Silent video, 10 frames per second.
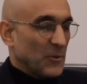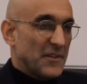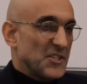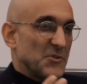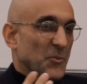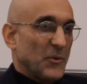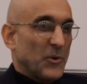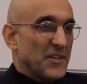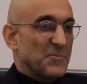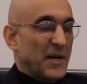What
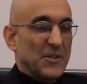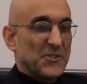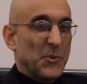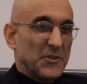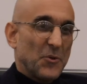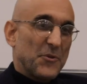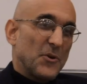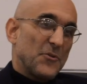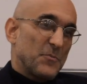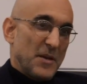are these pilots doing? Don't they
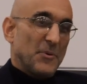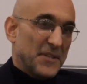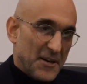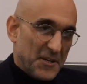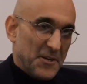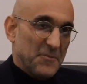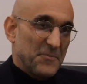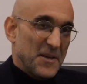know there are people down here?